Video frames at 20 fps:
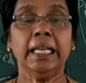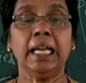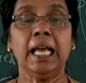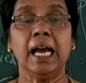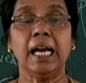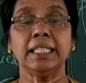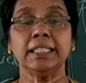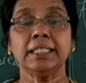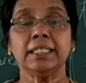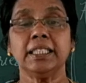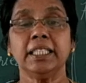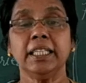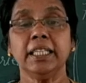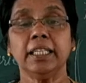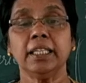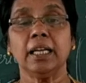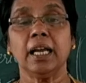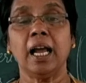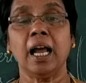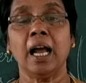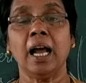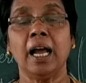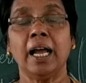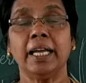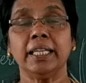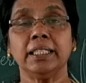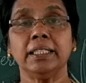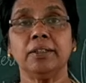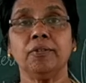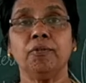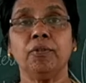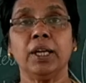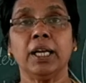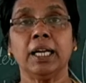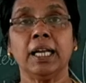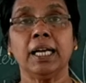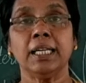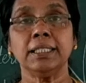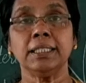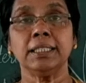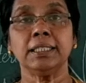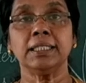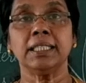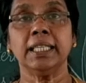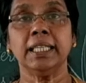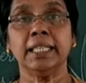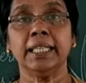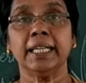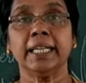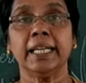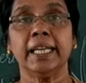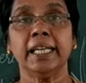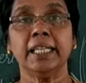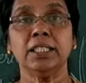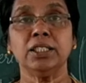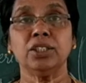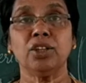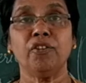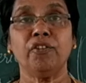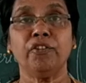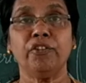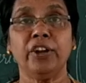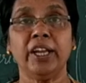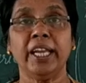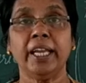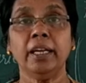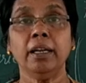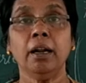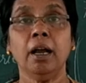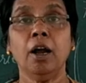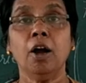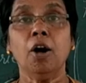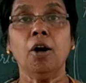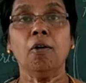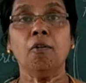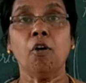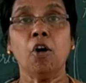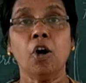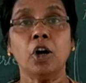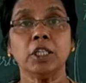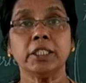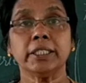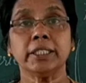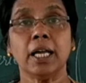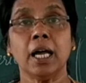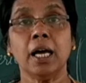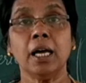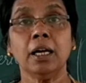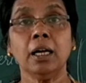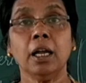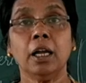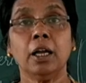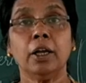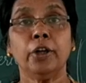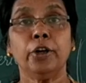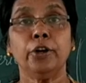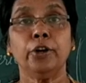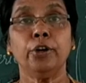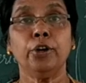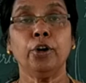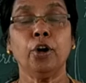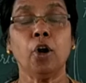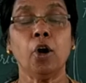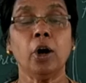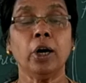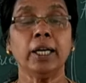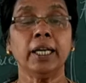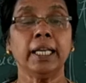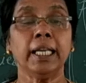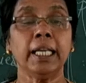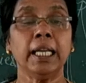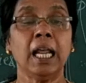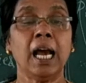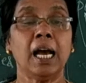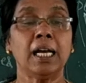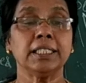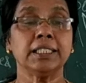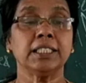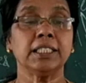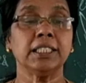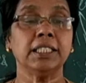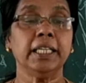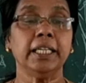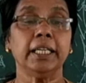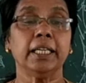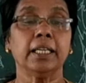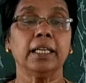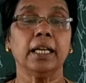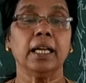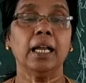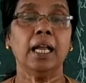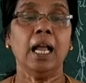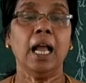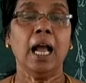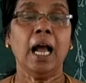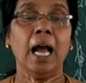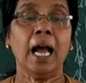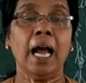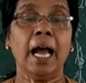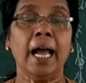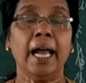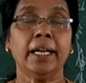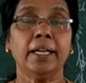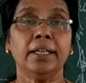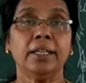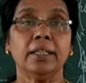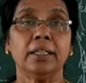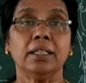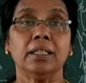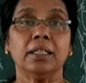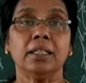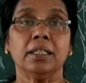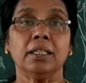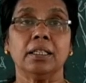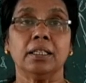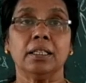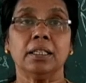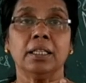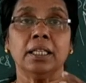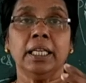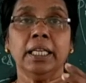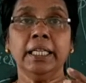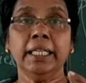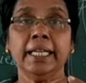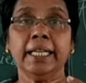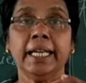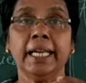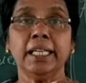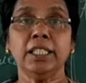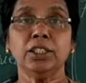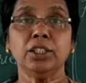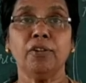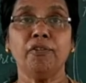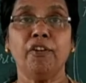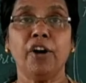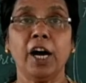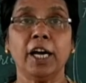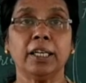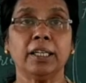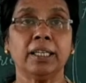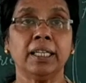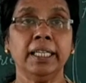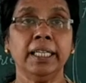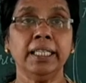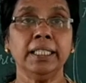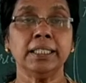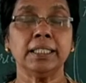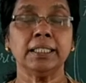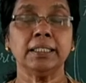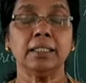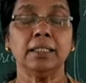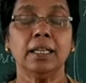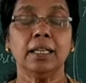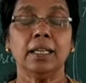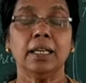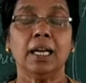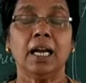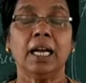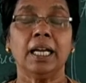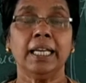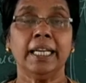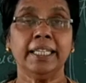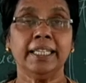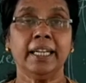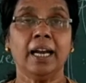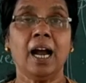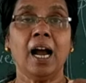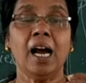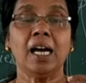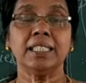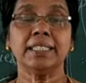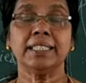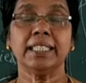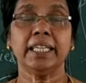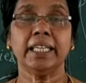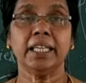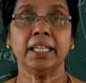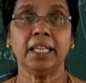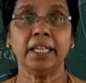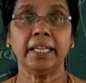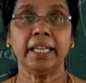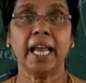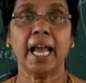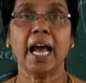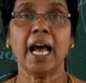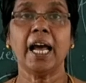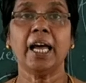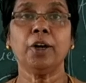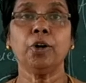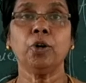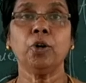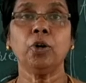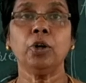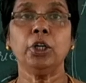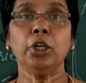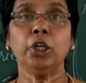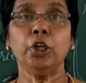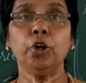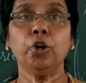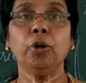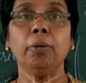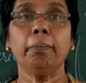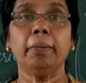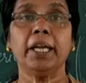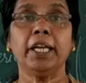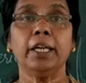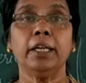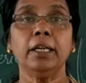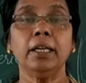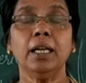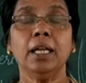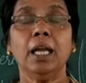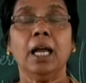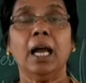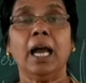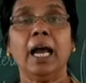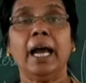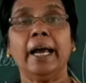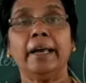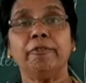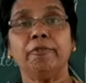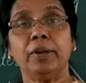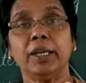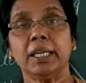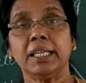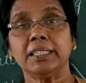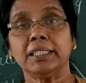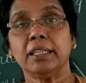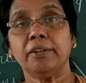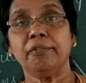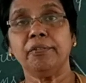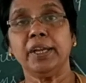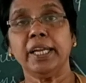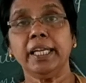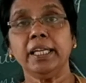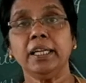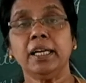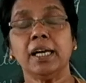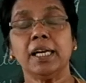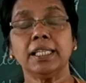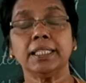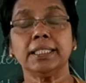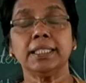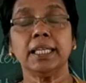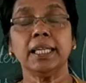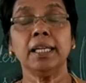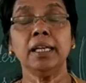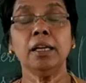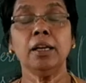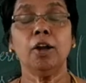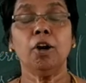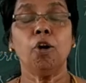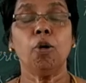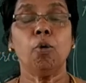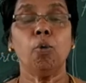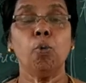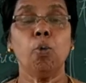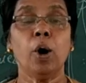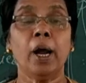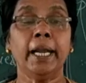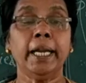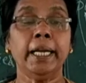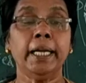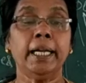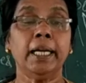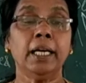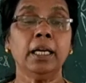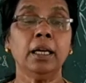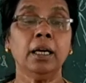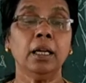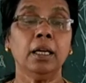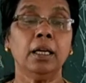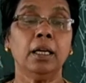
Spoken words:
elastic, and whereas in the case of vein, walls are non-elastic. And in the case of arteries, it has a narrow lumen, and whereas a vein has a wider